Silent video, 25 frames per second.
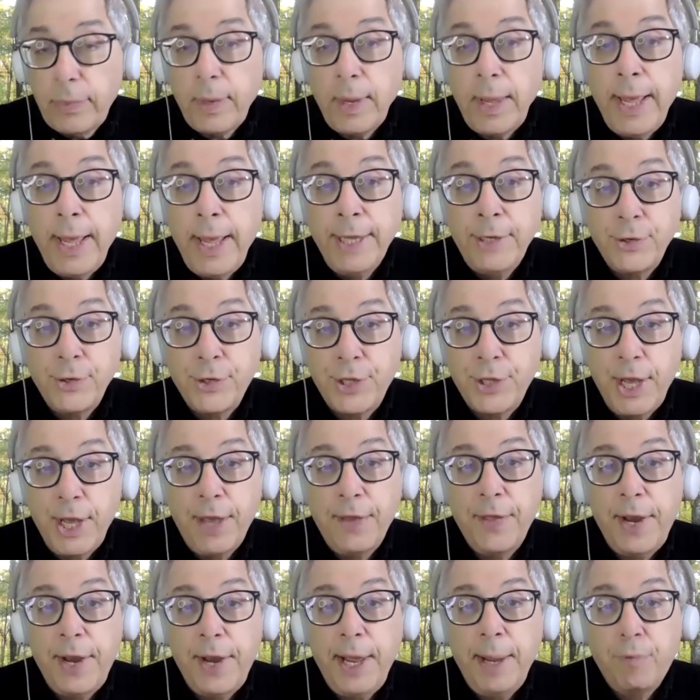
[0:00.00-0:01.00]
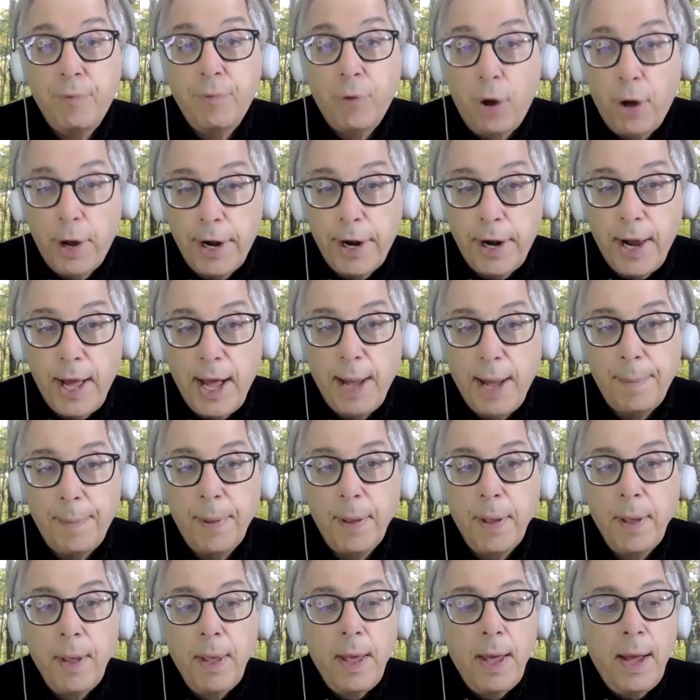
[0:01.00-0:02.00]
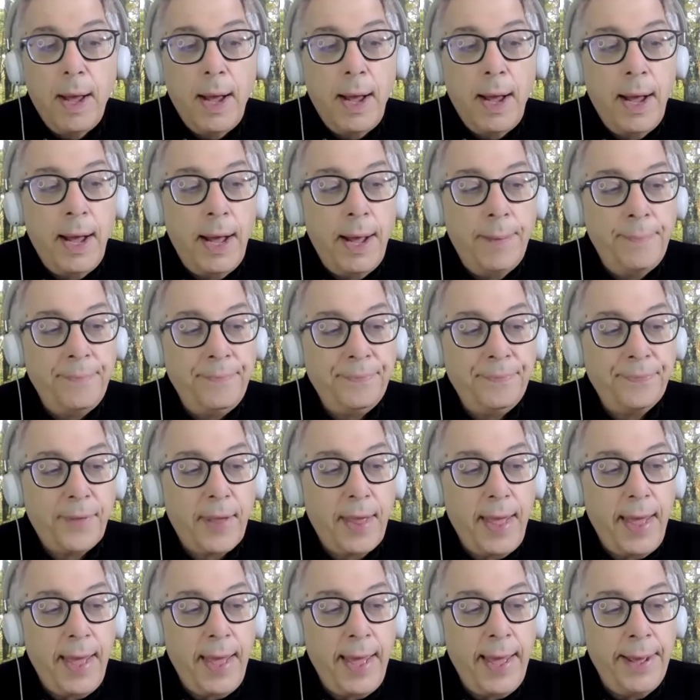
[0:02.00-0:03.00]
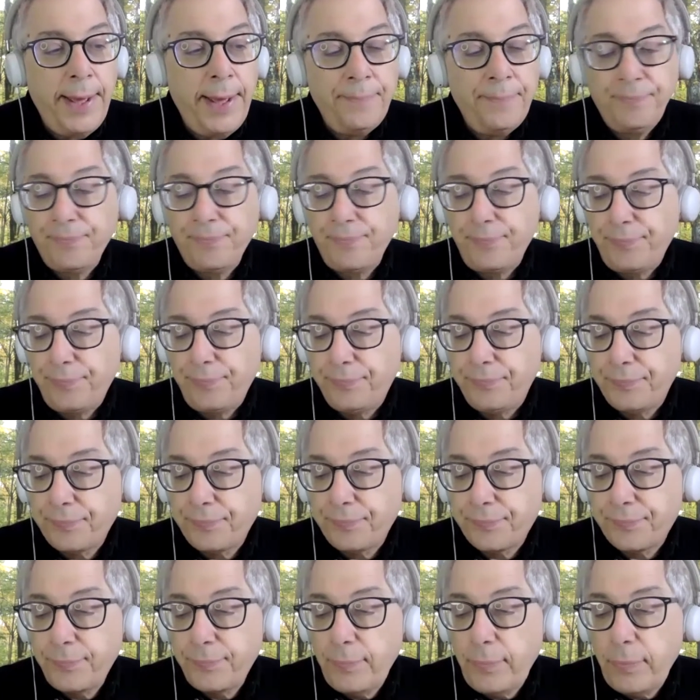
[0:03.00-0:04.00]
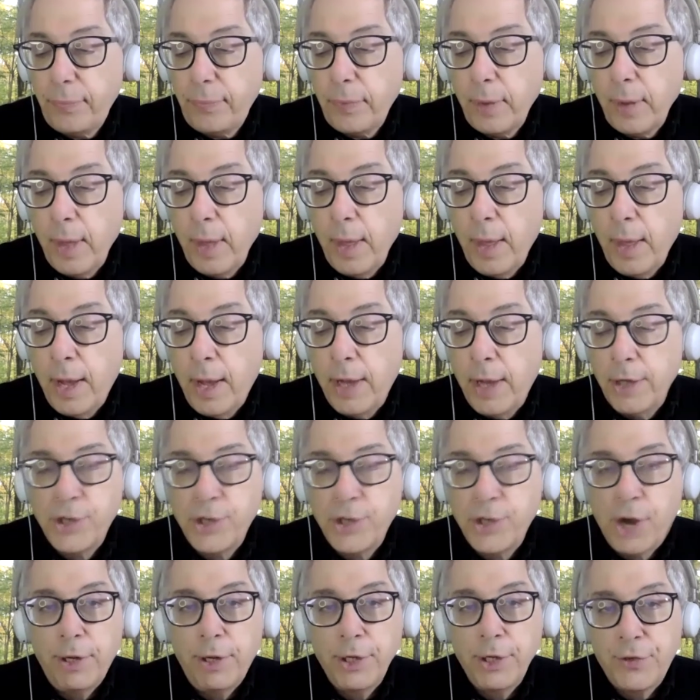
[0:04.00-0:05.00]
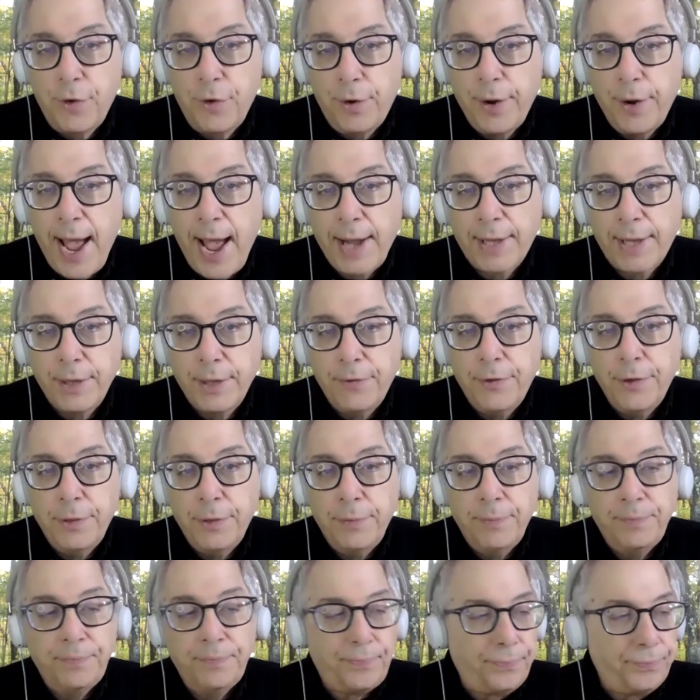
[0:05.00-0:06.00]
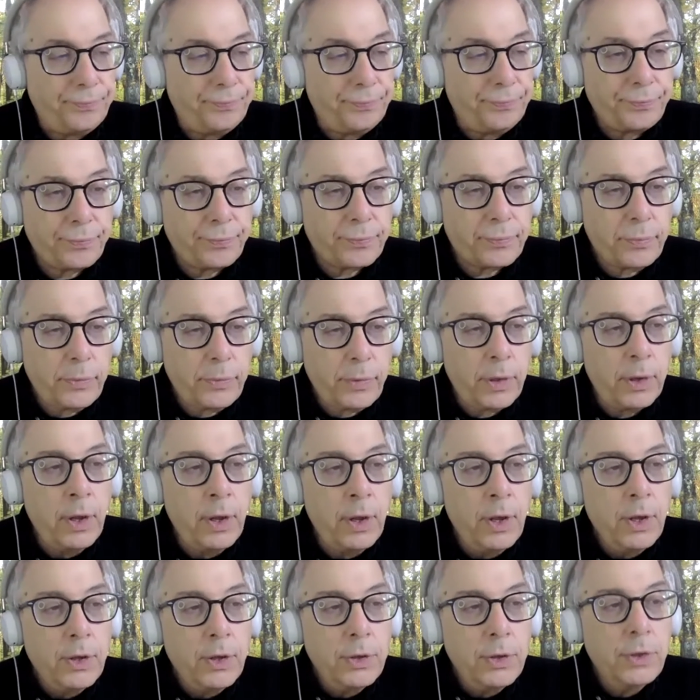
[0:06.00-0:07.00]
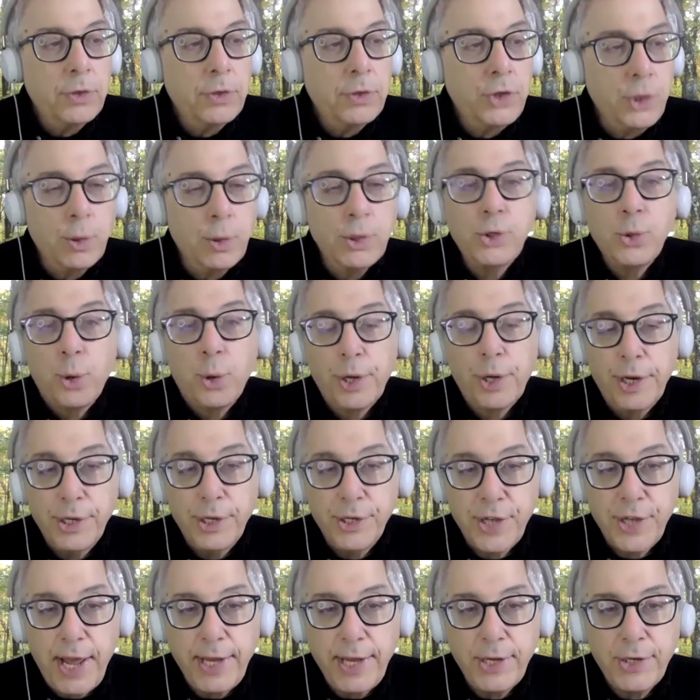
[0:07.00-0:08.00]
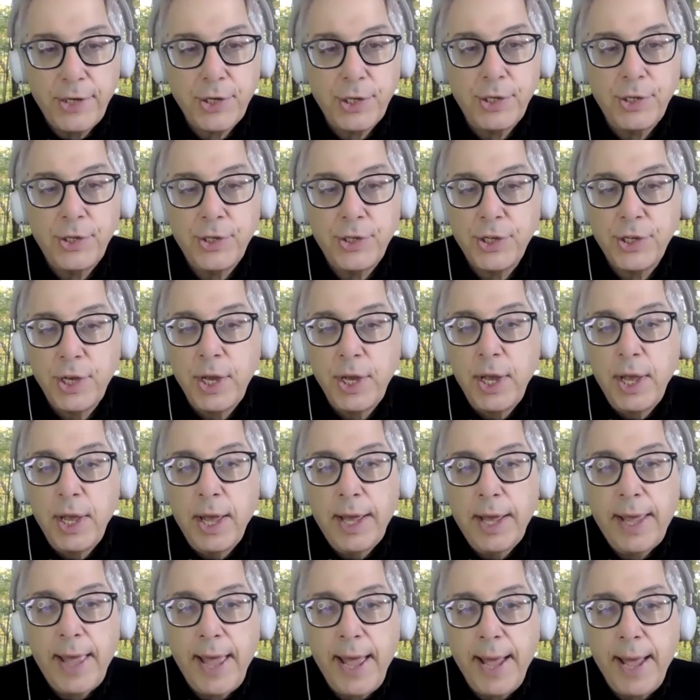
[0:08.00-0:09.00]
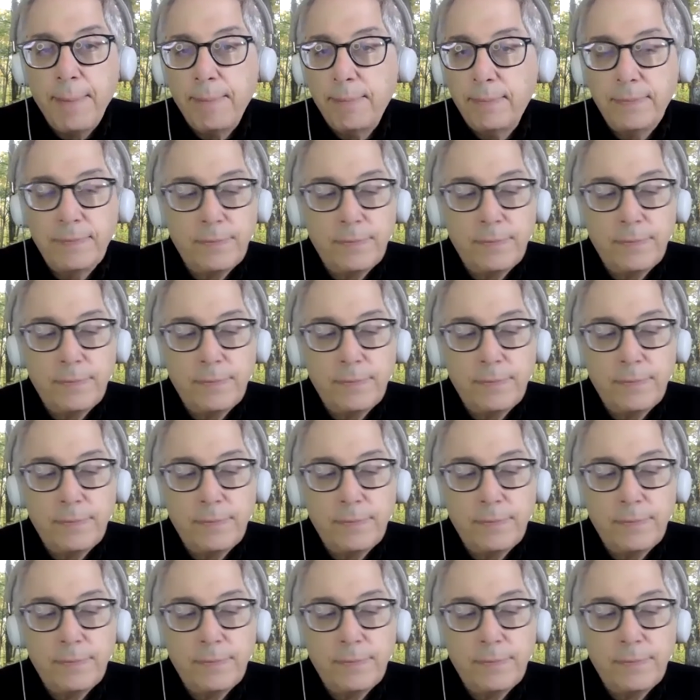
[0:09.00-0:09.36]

interesting that he brought it up. Um, and uh, Sheryl's very active in Jewish organizations. Again,